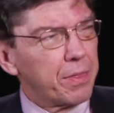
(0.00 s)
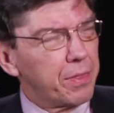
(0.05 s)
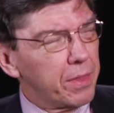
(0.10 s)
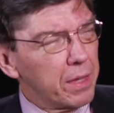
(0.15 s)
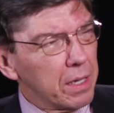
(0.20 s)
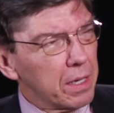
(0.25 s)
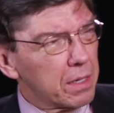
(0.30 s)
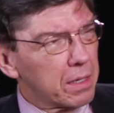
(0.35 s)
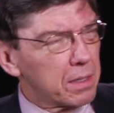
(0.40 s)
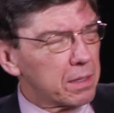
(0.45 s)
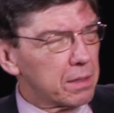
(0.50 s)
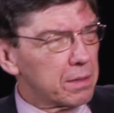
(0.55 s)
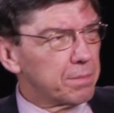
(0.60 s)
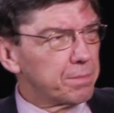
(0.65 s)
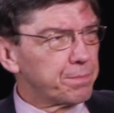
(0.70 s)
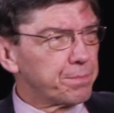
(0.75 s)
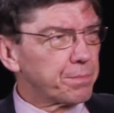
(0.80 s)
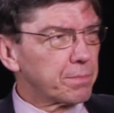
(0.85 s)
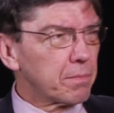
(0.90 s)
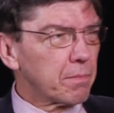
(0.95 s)
think
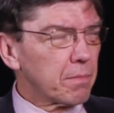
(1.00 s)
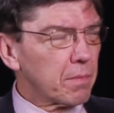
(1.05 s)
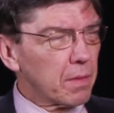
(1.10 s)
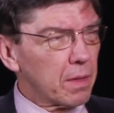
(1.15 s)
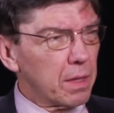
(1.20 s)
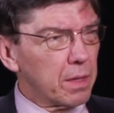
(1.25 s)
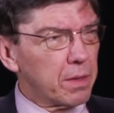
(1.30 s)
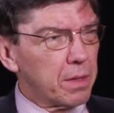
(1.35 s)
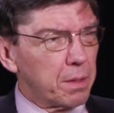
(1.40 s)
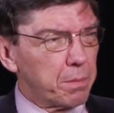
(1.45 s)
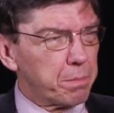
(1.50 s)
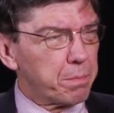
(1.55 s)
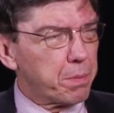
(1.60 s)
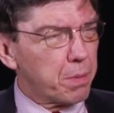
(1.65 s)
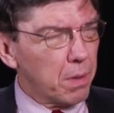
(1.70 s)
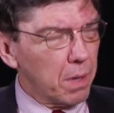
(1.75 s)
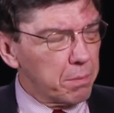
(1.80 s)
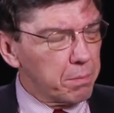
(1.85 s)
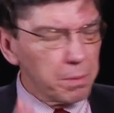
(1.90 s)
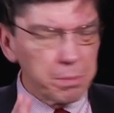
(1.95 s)
that
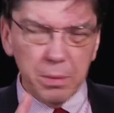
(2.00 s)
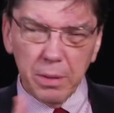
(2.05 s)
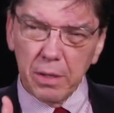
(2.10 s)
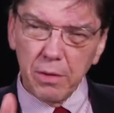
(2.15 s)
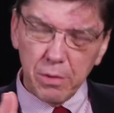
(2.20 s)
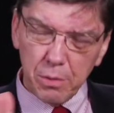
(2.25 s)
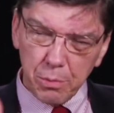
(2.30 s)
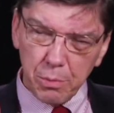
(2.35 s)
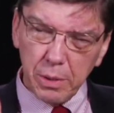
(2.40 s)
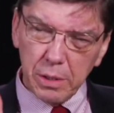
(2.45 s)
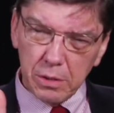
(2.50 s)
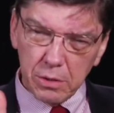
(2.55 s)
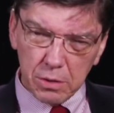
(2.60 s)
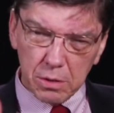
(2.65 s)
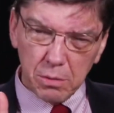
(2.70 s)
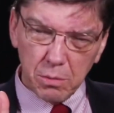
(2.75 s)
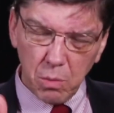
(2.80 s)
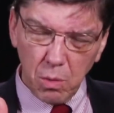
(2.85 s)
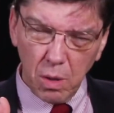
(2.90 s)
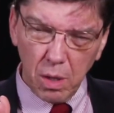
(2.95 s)
probably the
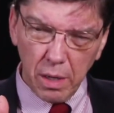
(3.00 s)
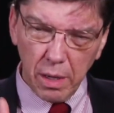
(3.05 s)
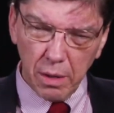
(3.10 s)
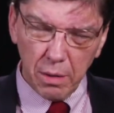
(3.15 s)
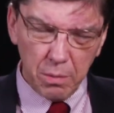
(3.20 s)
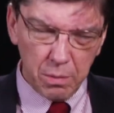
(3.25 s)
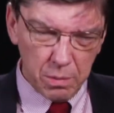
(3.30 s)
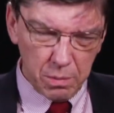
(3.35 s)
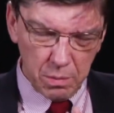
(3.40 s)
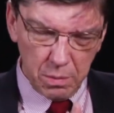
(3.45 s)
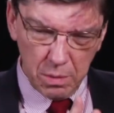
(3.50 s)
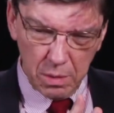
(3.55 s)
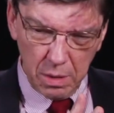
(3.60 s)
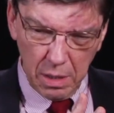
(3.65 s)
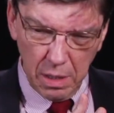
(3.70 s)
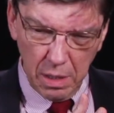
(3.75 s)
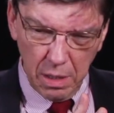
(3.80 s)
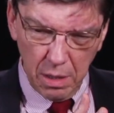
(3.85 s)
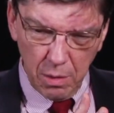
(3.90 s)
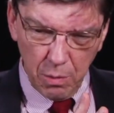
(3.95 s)
reason why
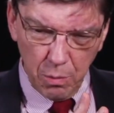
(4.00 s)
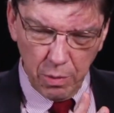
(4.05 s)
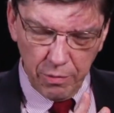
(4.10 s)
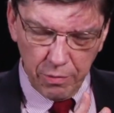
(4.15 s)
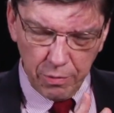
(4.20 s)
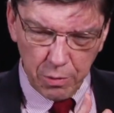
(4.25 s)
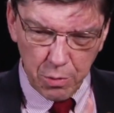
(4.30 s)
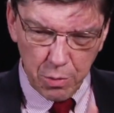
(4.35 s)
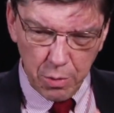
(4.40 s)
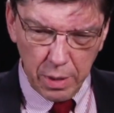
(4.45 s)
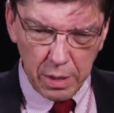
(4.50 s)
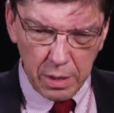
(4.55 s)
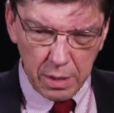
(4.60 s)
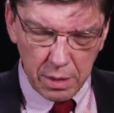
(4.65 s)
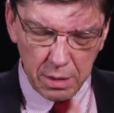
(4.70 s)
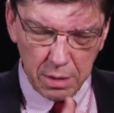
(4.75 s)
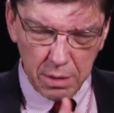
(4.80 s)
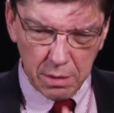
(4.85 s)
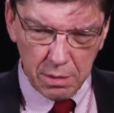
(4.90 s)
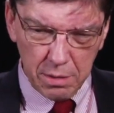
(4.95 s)
we've
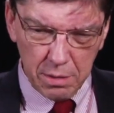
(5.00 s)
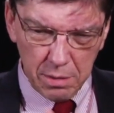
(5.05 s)
created